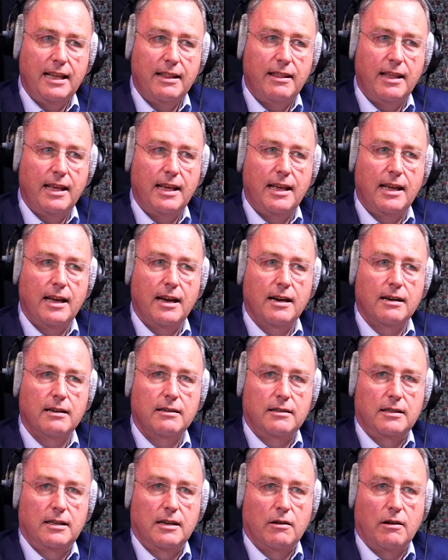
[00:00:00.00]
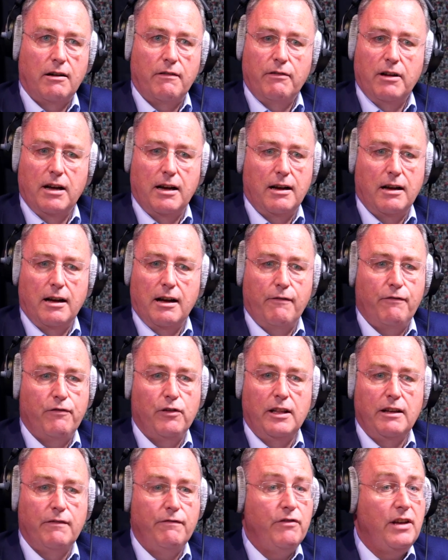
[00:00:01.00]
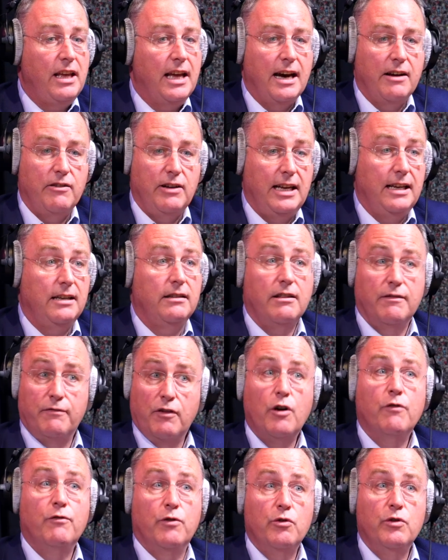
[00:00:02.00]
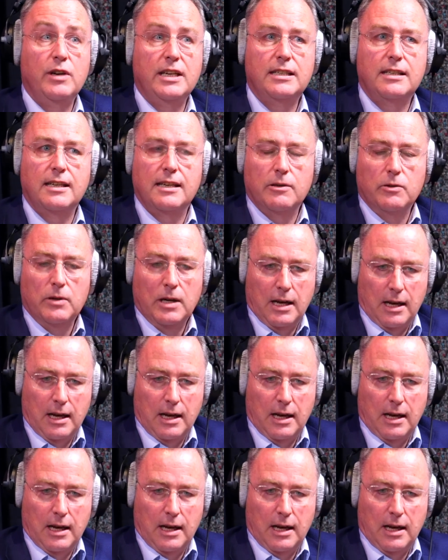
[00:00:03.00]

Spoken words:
there. A fully VRE, the Volvo retail